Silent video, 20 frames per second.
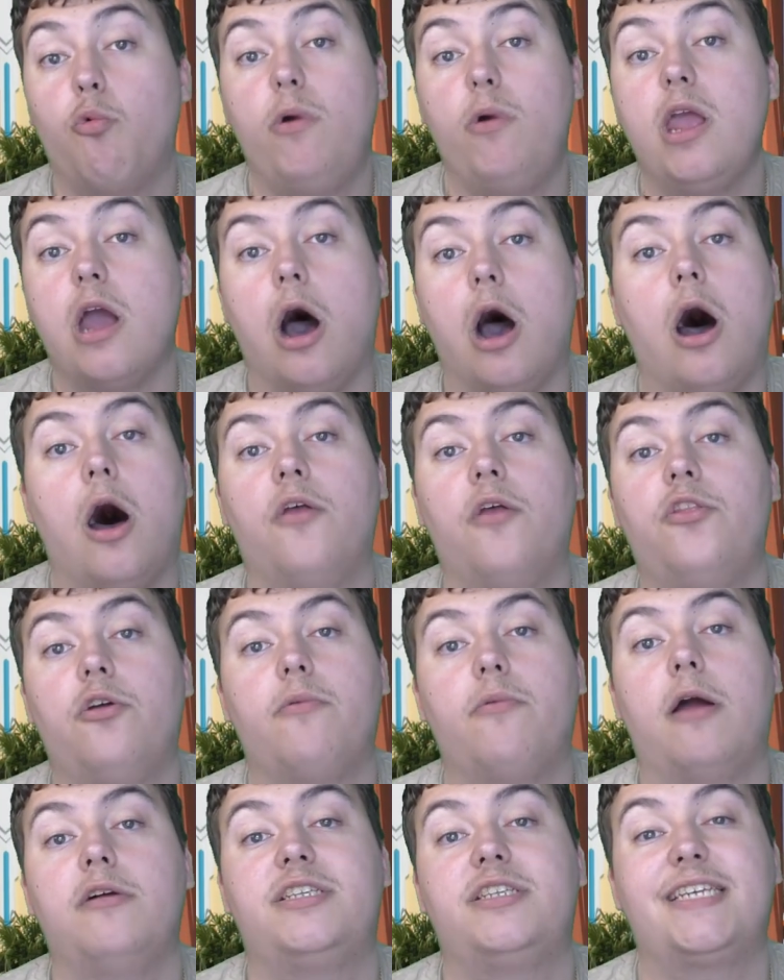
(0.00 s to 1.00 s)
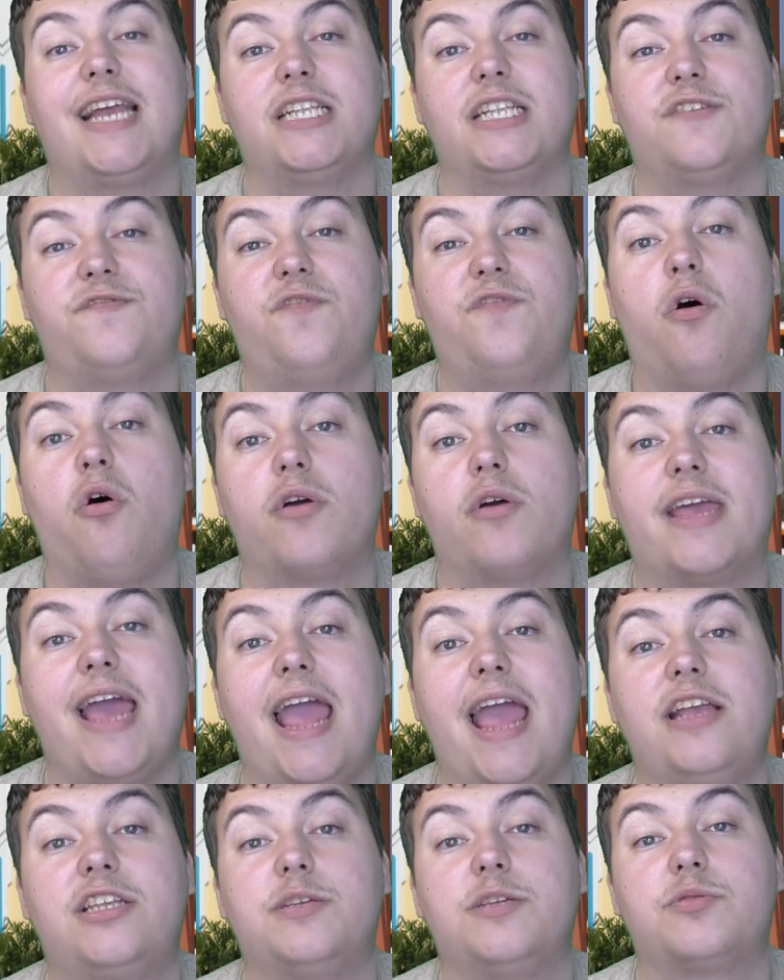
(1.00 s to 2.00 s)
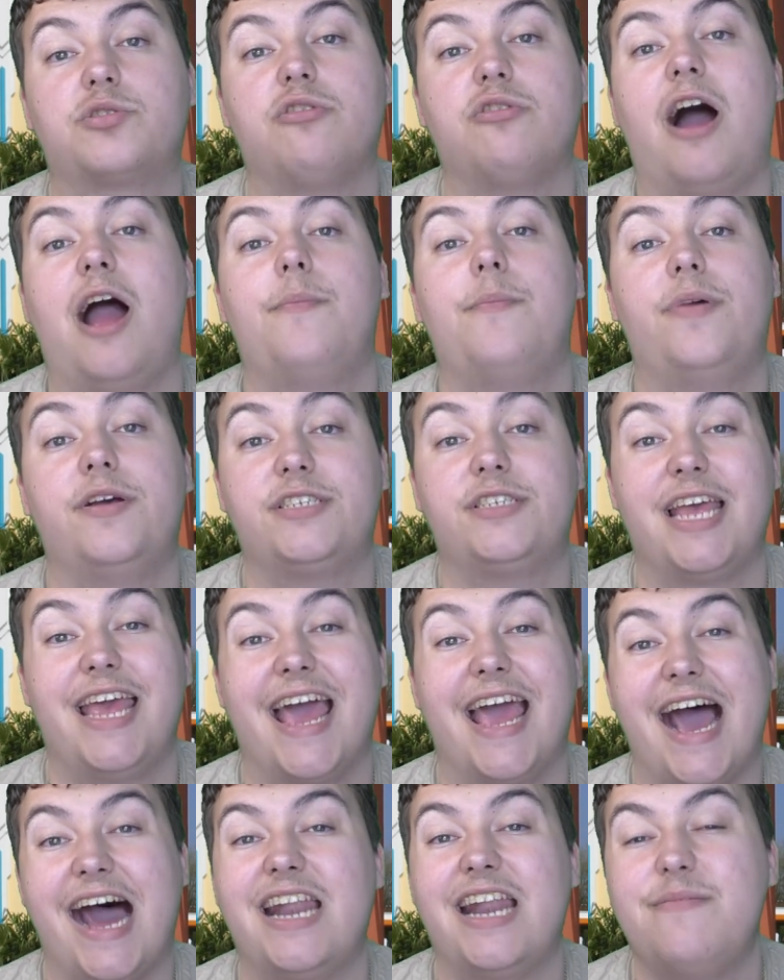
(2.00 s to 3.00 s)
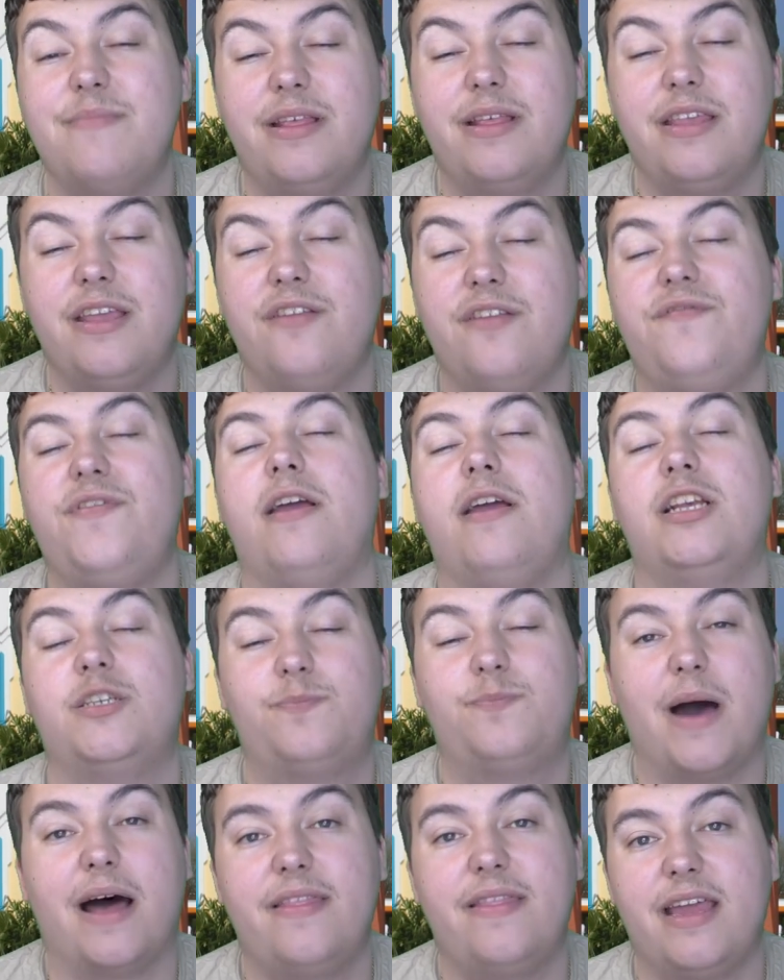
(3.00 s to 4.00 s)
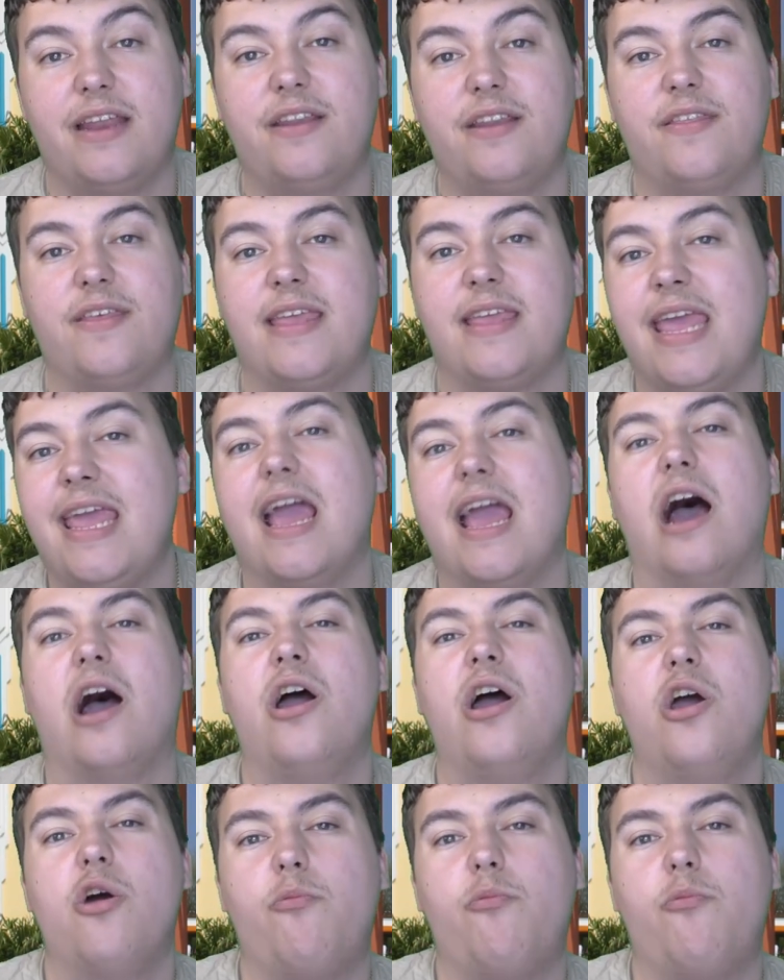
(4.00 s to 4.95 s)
We are on the road to get to 4K subscribers and a million views by the end of the year.